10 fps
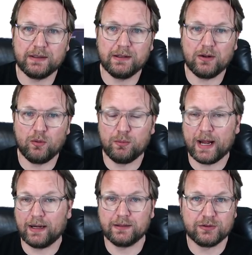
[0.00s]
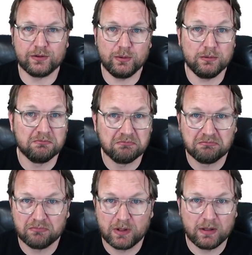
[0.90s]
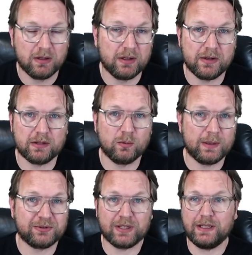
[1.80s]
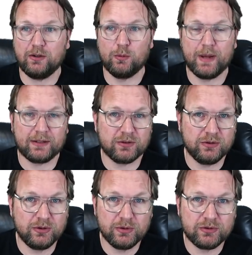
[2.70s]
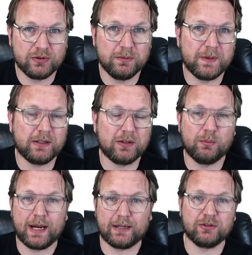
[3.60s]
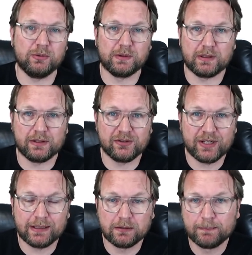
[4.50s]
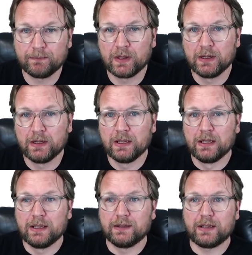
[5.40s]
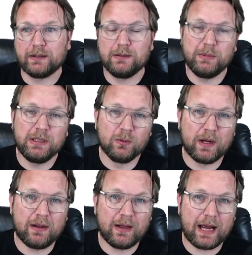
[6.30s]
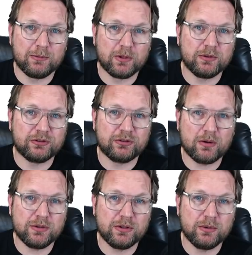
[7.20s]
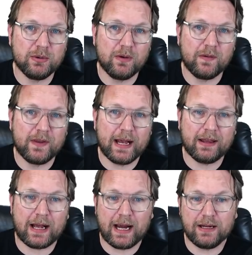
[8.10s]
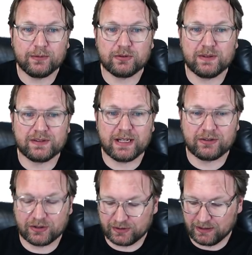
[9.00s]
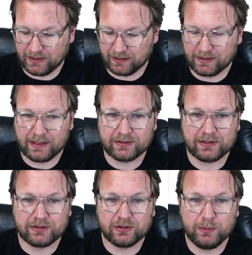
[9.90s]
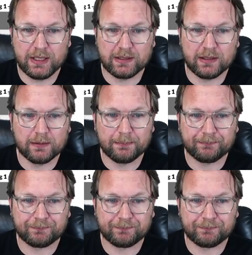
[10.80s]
they go back to another website. They go back to YouTube. They go back to another channel. Now, in the meanwhile, I'm going to show you that I have transactions in here. And as I zoom in here,